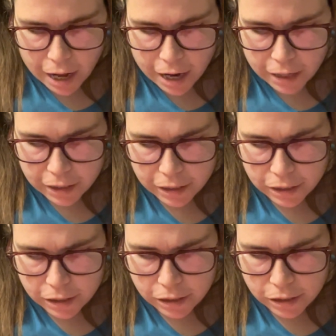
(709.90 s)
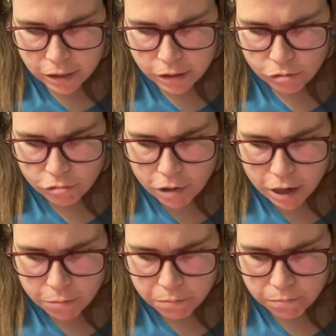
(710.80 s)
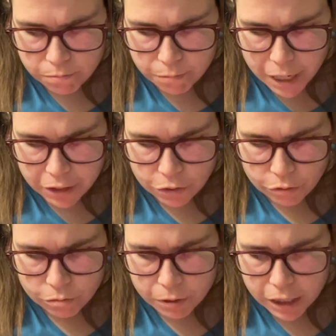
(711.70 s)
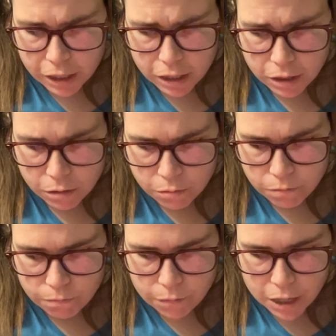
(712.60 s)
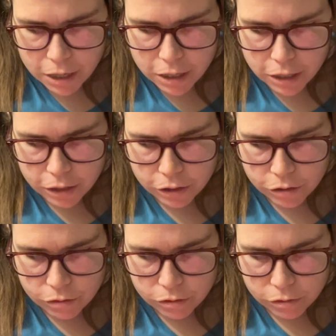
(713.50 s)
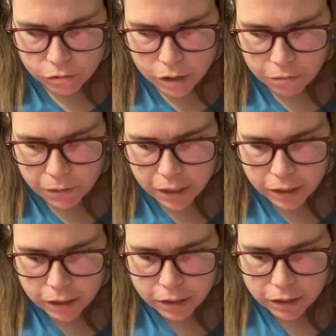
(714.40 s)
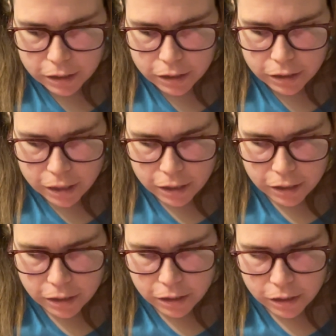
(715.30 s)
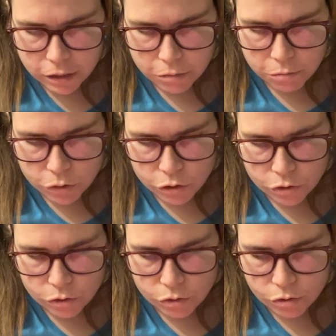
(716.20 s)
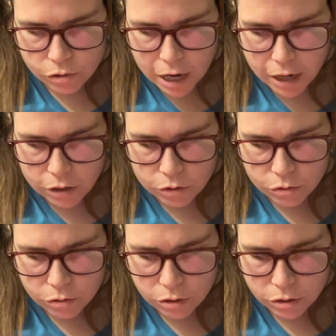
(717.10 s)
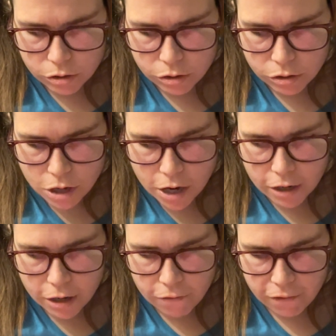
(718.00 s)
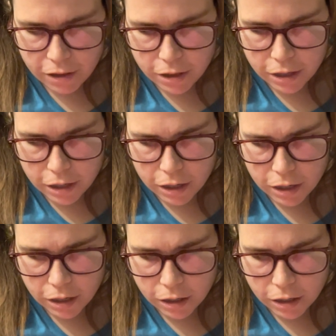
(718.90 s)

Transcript: didn't grab my toothpick. But you'll want to make sure it's nice and smooth out and everything.